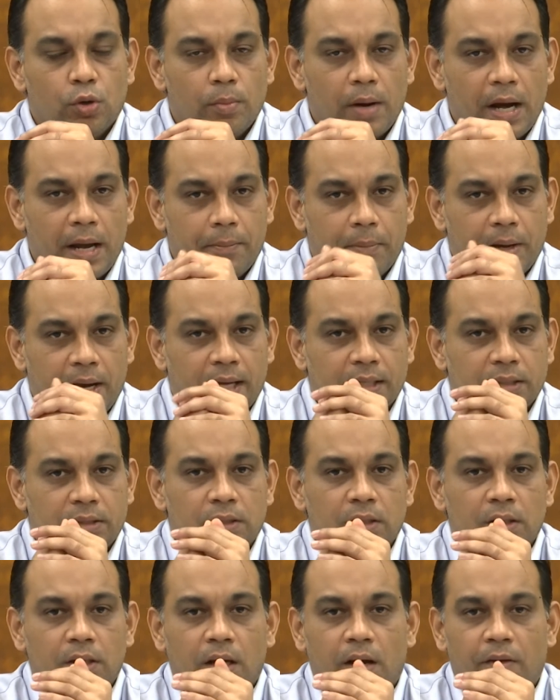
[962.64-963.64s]
bypass,
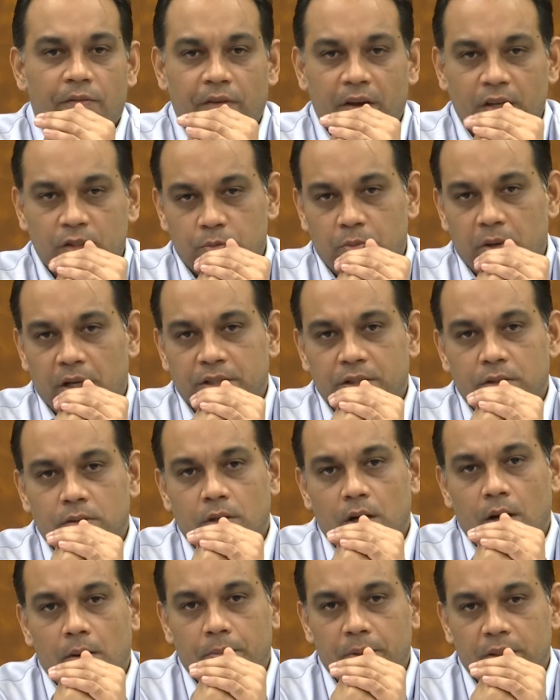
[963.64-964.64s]
a fixed pressure
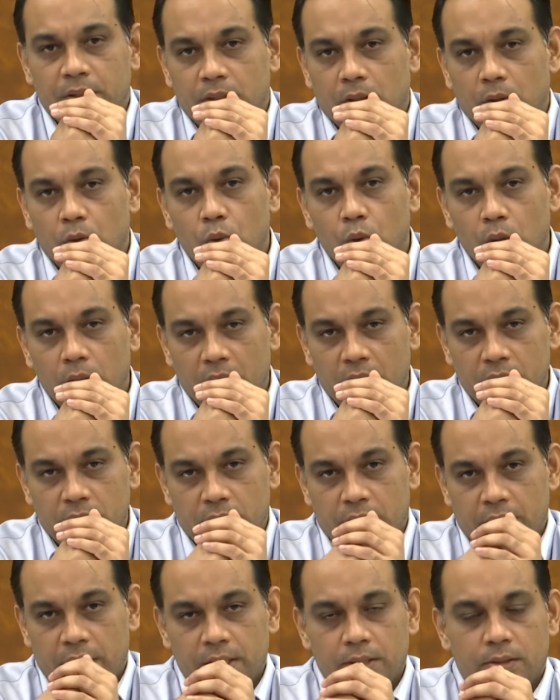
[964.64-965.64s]
drop is a good
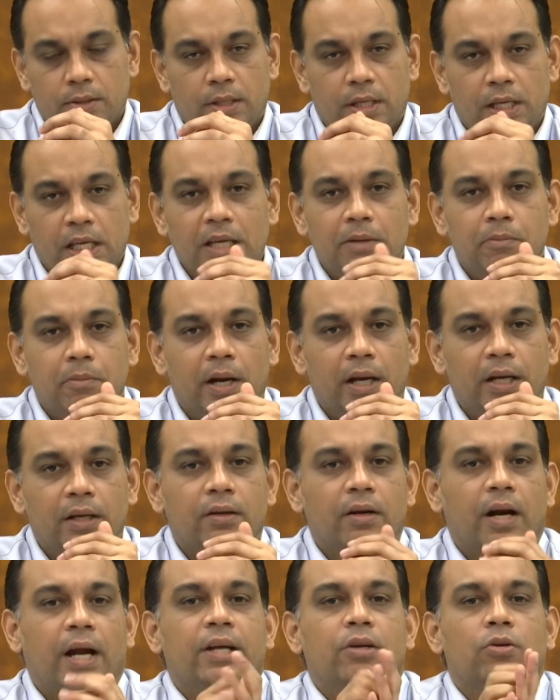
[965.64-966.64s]
constraint to keep and
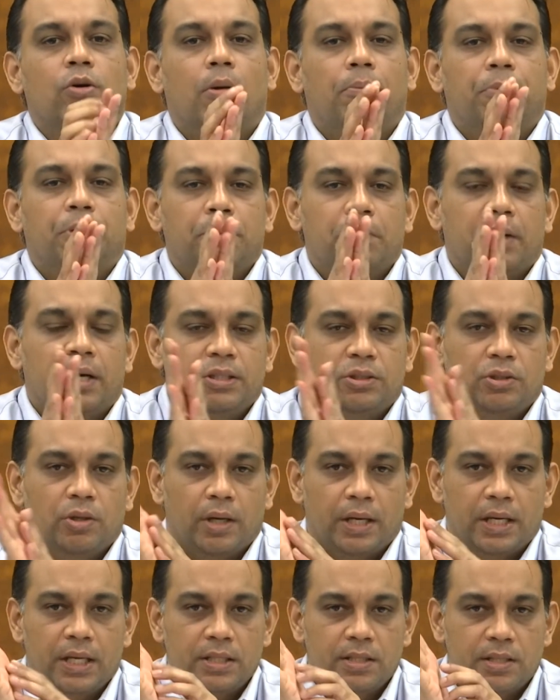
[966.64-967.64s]
try to optimize your
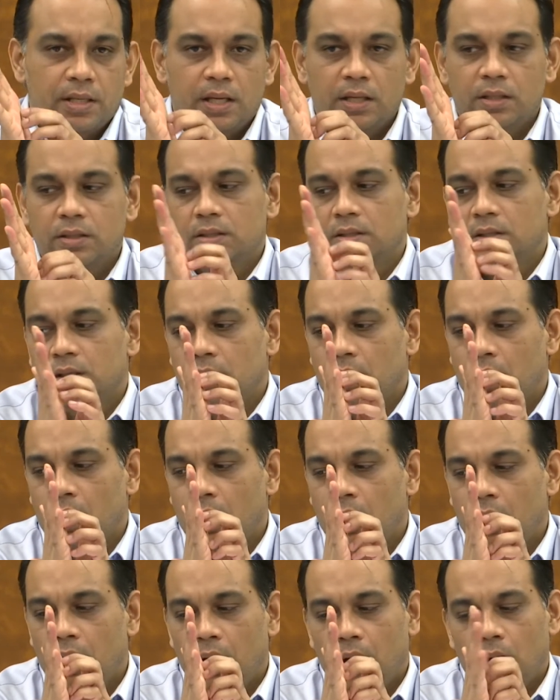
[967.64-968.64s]
heat sinks.
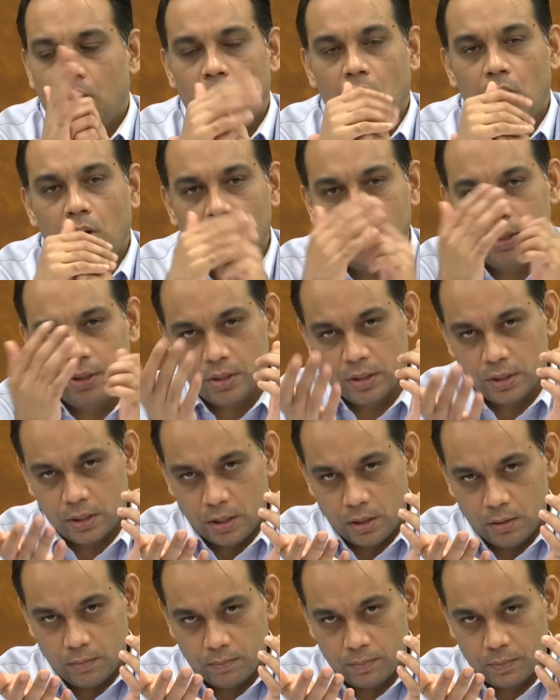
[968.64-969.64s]
Or you can
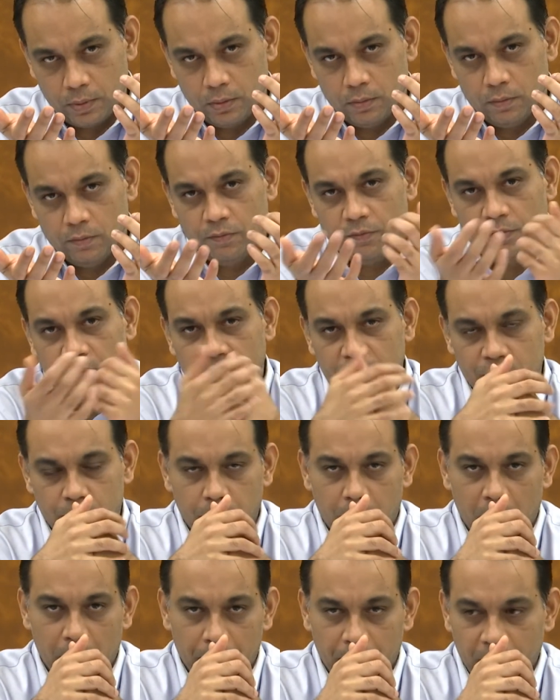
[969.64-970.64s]
keep fixed
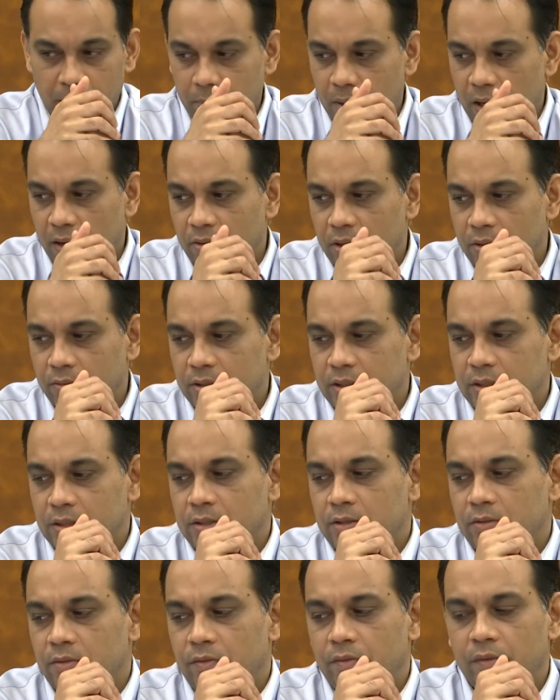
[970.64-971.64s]
pumping power, which
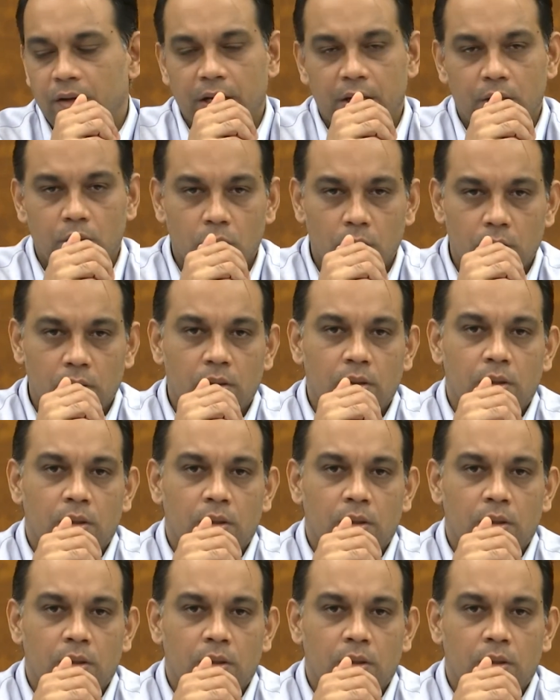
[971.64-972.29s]
is very good